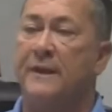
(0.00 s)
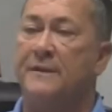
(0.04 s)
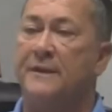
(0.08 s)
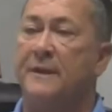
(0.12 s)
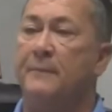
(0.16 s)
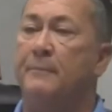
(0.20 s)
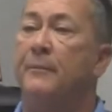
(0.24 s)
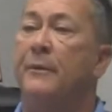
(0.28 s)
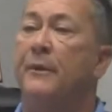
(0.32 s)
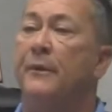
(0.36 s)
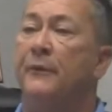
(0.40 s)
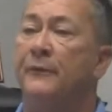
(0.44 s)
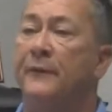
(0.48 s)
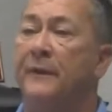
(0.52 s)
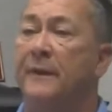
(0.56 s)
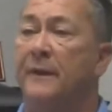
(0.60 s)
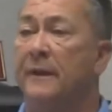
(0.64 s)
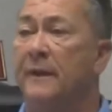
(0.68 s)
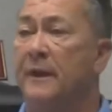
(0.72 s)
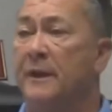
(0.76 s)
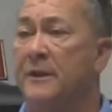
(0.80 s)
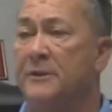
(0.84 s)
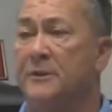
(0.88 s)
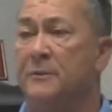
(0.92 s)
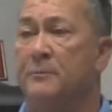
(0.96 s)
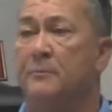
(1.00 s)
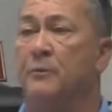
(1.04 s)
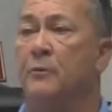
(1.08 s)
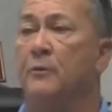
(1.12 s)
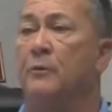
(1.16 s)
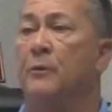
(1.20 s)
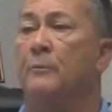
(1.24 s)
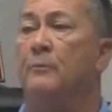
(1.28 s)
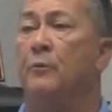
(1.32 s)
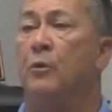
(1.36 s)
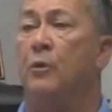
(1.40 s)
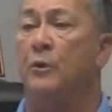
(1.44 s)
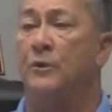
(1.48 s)
has a built-in customer
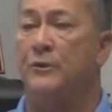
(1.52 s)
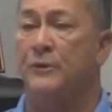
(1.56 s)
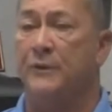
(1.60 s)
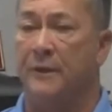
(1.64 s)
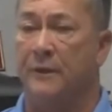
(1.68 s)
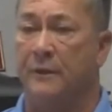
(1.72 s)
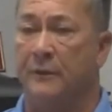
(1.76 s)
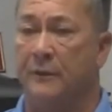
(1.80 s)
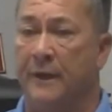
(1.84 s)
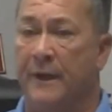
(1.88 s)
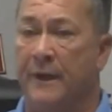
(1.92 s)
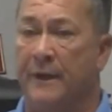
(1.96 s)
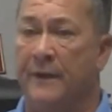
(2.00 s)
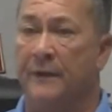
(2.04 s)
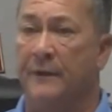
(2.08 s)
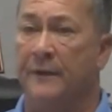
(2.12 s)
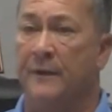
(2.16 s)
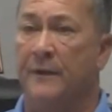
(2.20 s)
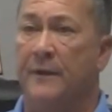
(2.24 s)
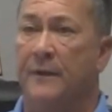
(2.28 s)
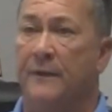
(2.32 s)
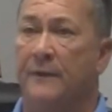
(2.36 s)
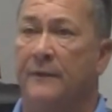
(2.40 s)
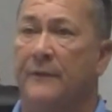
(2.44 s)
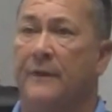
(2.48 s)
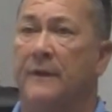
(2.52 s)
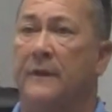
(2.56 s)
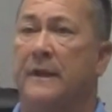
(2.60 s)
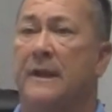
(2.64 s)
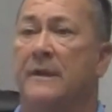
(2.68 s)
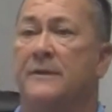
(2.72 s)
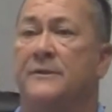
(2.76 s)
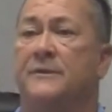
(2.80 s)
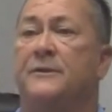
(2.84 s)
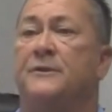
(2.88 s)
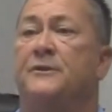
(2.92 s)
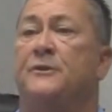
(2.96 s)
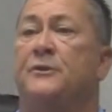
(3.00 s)
report generator that
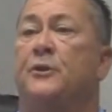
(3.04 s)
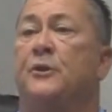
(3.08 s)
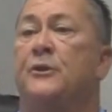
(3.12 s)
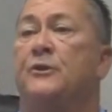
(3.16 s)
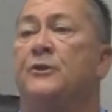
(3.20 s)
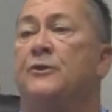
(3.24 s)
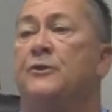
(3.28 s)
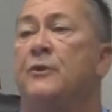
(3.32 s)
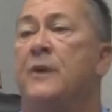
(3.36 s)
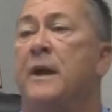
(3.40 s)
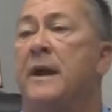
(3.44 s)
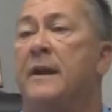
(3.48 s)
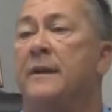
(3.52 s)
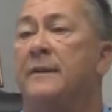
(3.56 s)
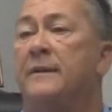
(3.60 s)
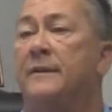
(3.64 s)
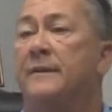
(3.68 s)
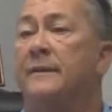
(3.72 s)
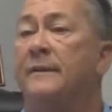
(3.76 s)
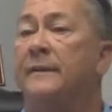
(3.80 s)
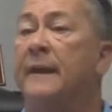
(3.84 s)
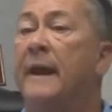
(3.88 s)
allows us to extract